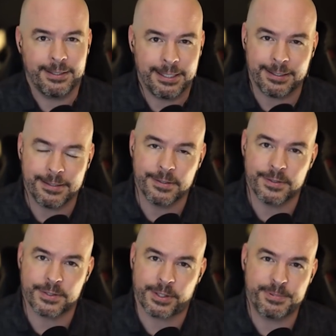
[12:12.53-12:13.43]
link in the
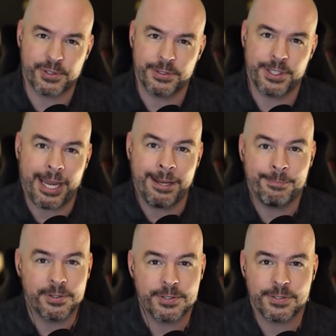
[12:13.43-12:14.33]
description and
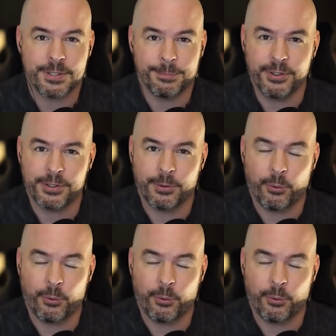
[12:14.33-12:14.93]
purchase the book,